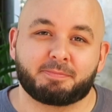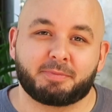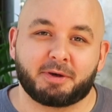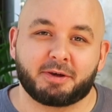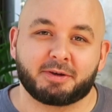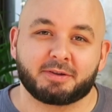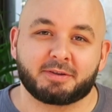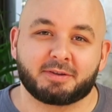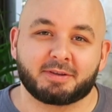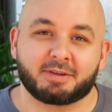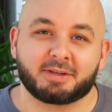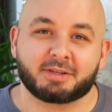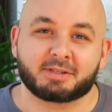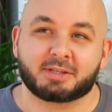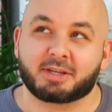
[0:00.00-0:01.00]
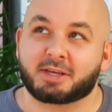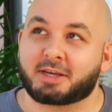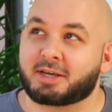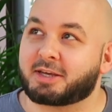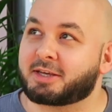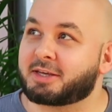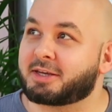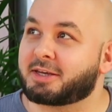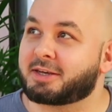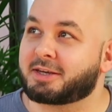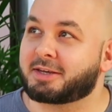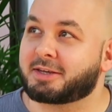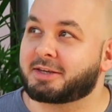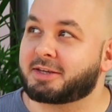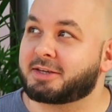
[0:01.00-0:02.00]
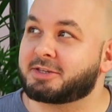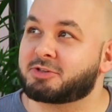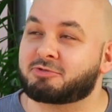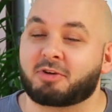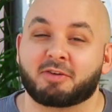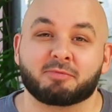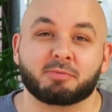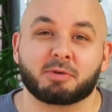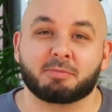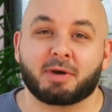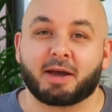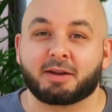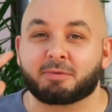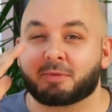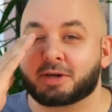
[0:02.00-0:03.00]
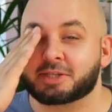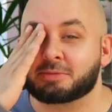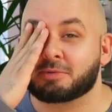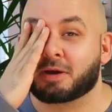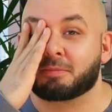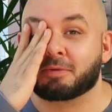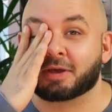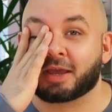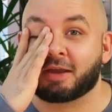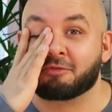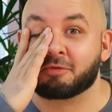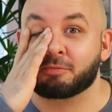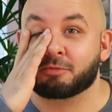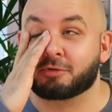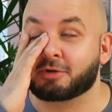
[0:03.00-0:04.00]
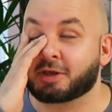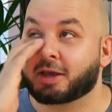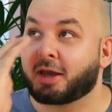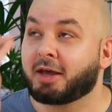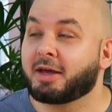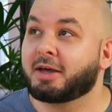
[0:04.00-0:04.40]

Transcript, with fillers: bird. It's like he's driving me mad. Wakes me up like every morning.